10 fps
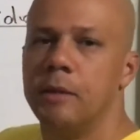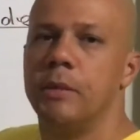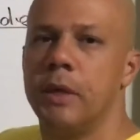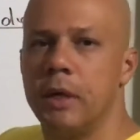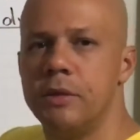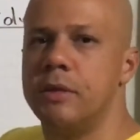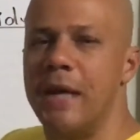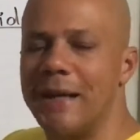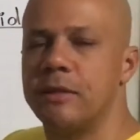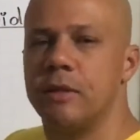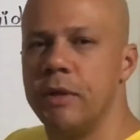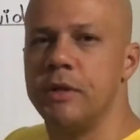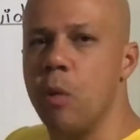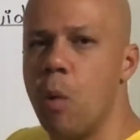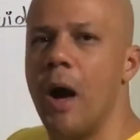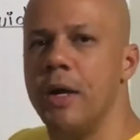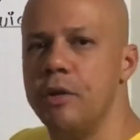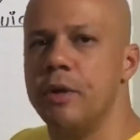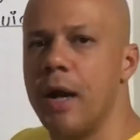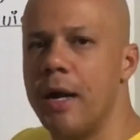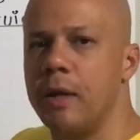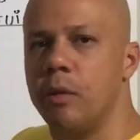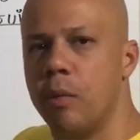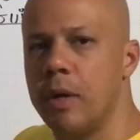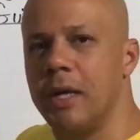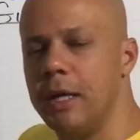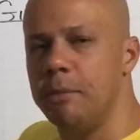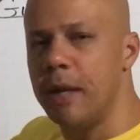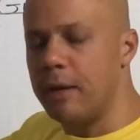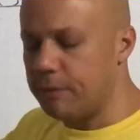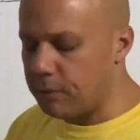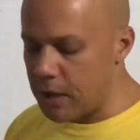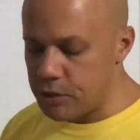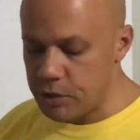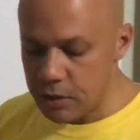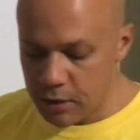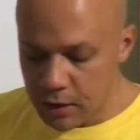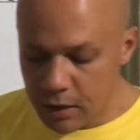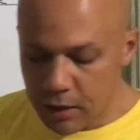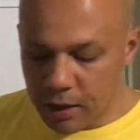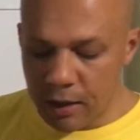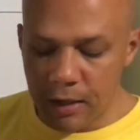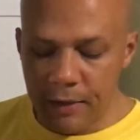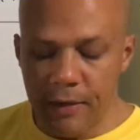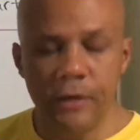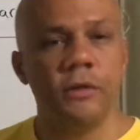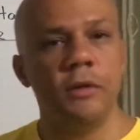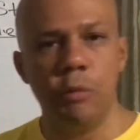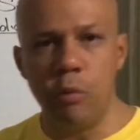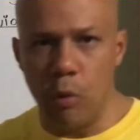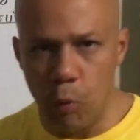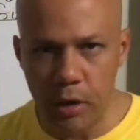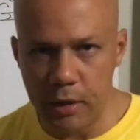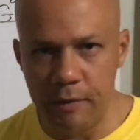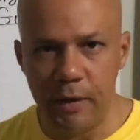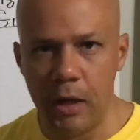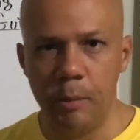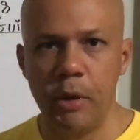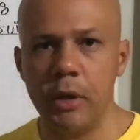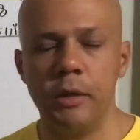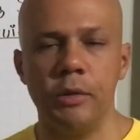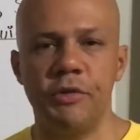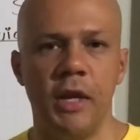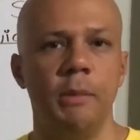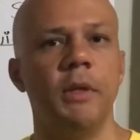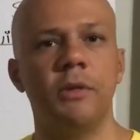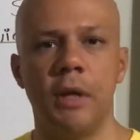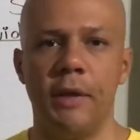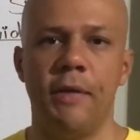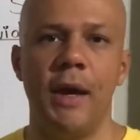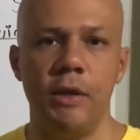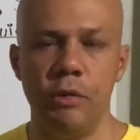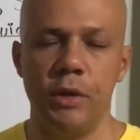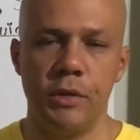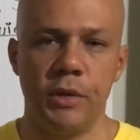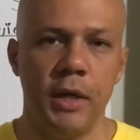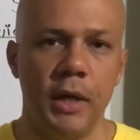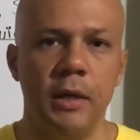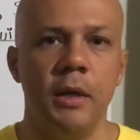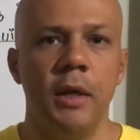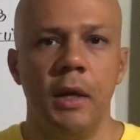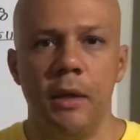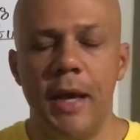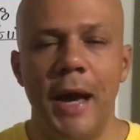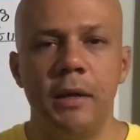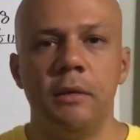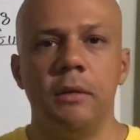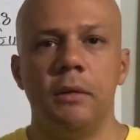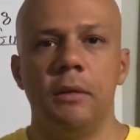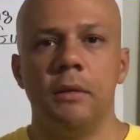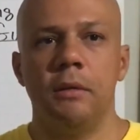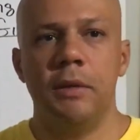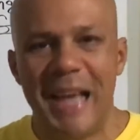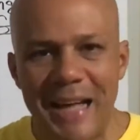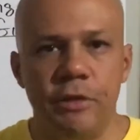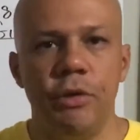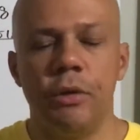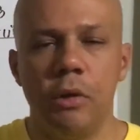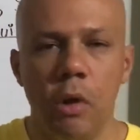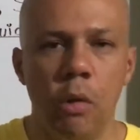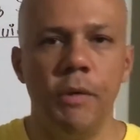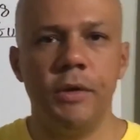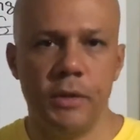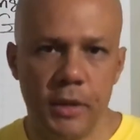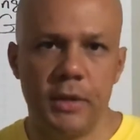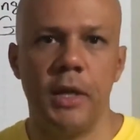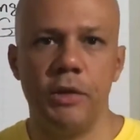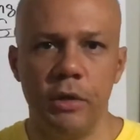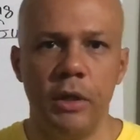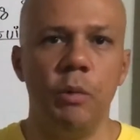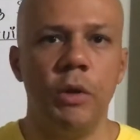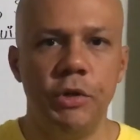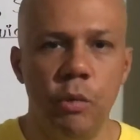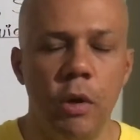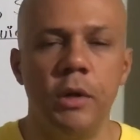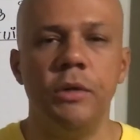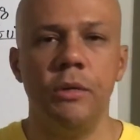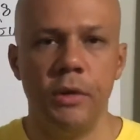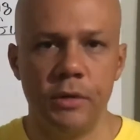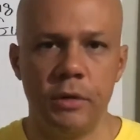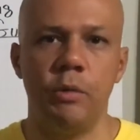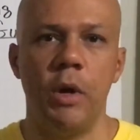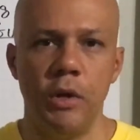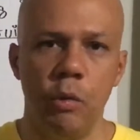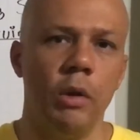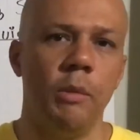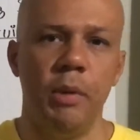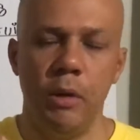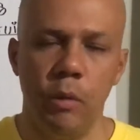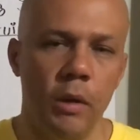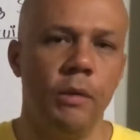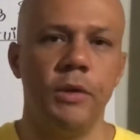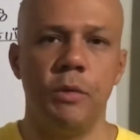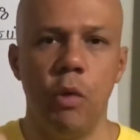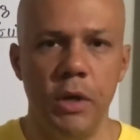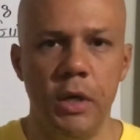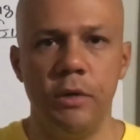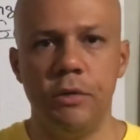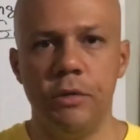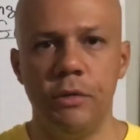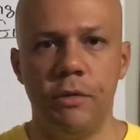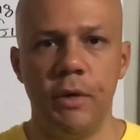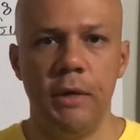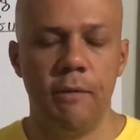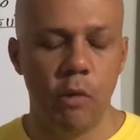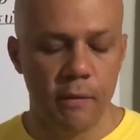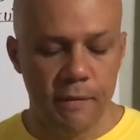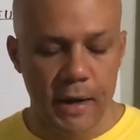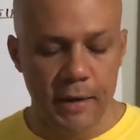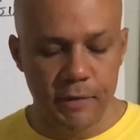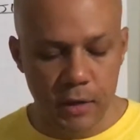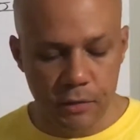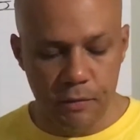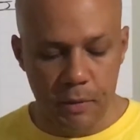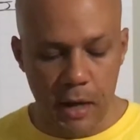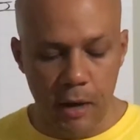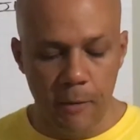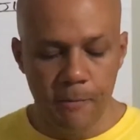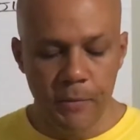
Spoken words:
because that's the reason why you got in. We want to keep that fresh. And then we're going to develop a goal statement, so like that you understand that that's your goal. This is essentially what you want to do. This is where you want to be, whether it's 1 year, 2, 3, 4, 5 years from now.